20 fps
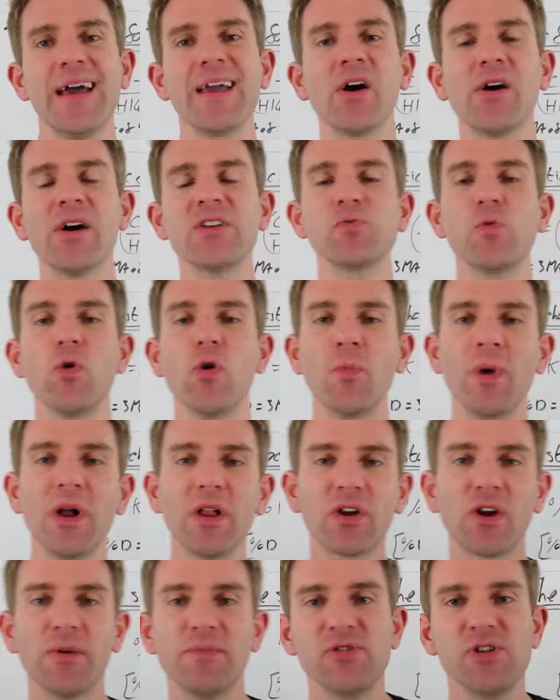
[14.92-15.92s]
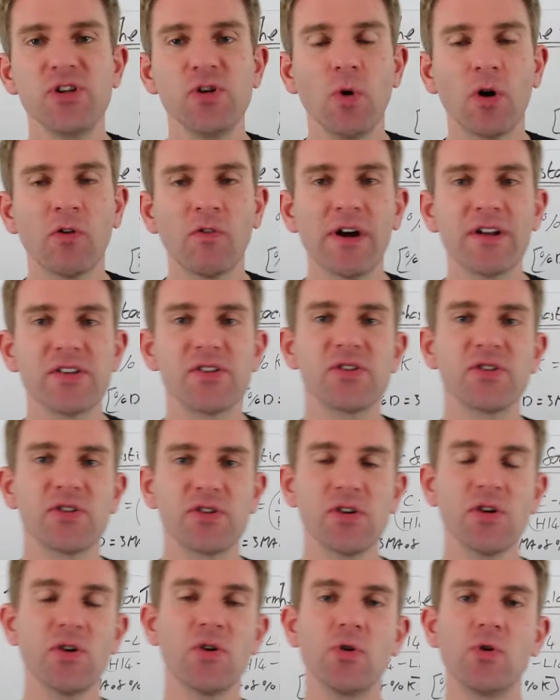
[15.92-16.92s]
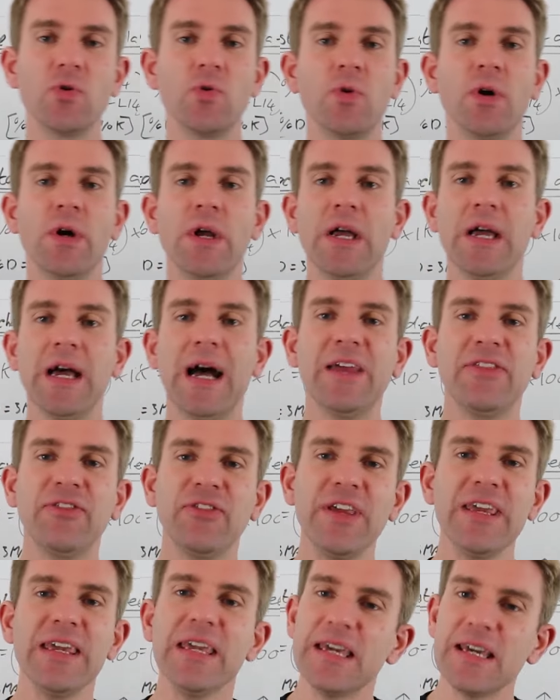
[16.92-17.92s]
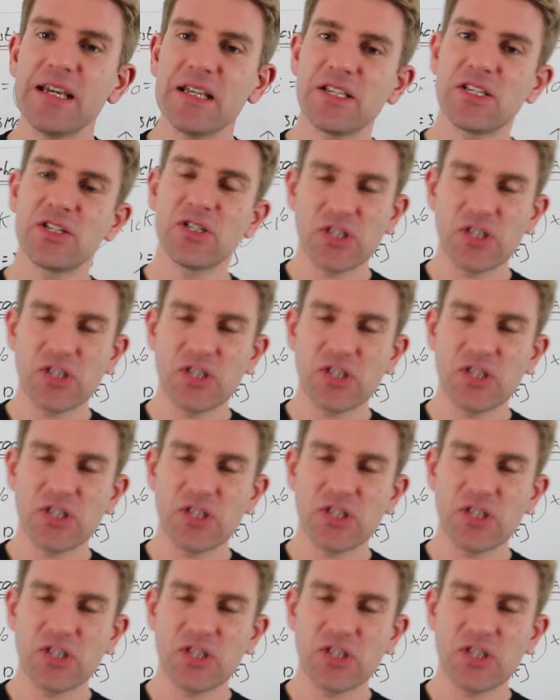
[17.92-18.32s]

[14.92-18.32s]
Hey guys, warm welcome to you. All right, so I think it's